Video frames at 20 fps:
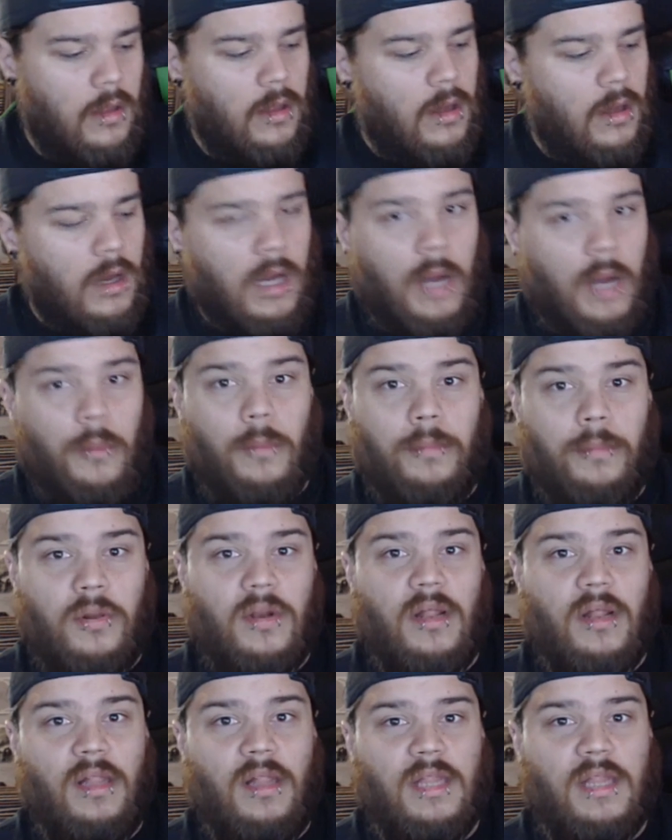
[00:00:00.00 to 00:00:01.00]
I will put
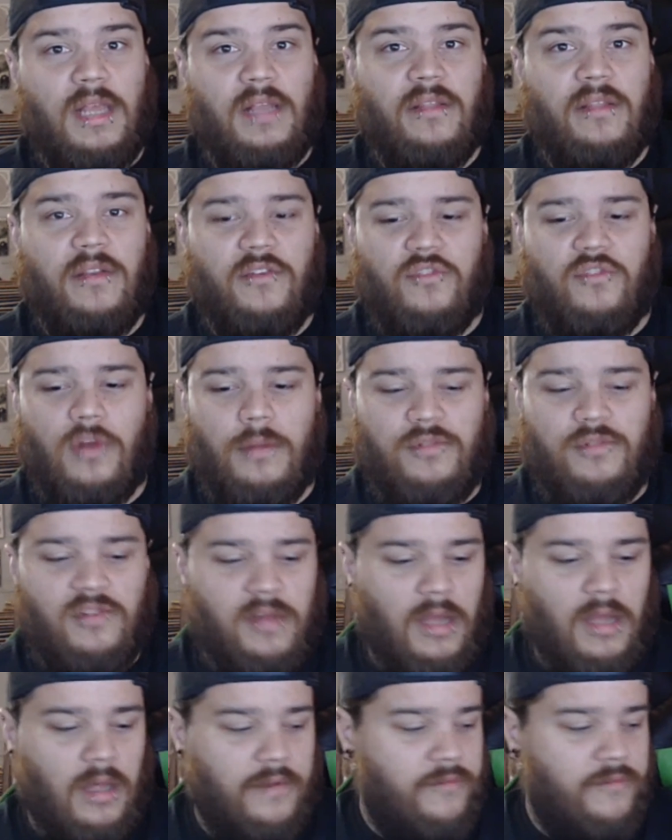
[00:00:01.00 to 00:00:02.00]
a link in the description
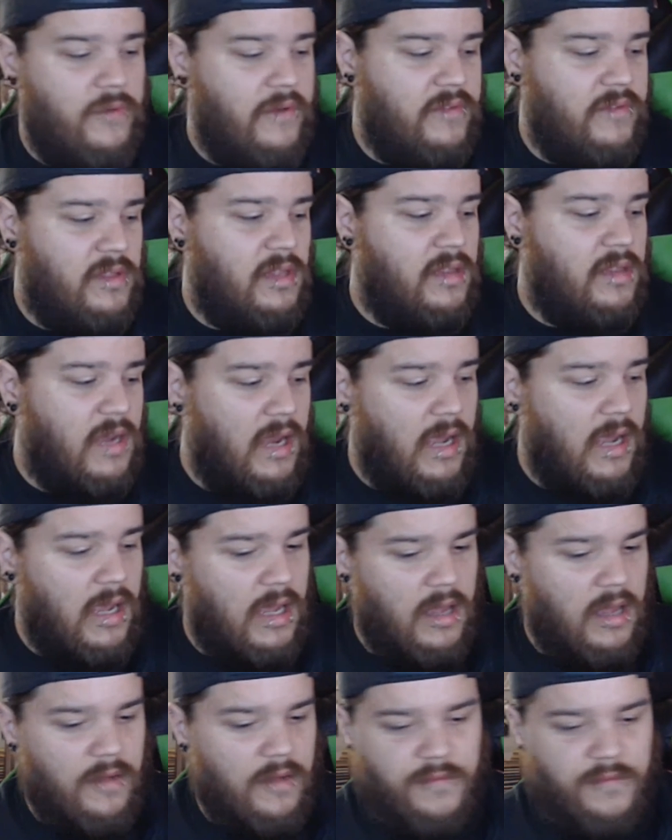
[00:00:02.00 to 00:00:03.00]
down for everything that I
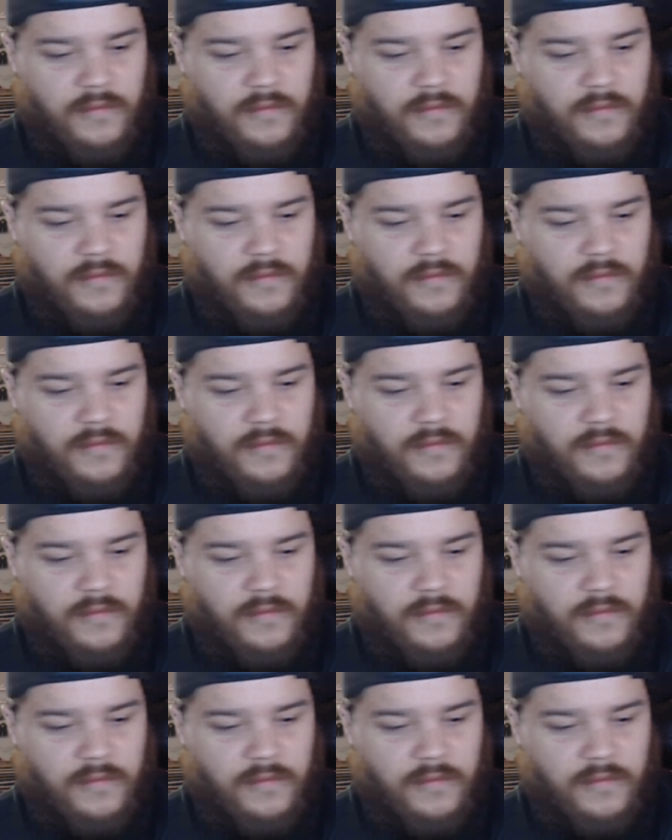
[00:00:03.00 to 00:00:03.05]
have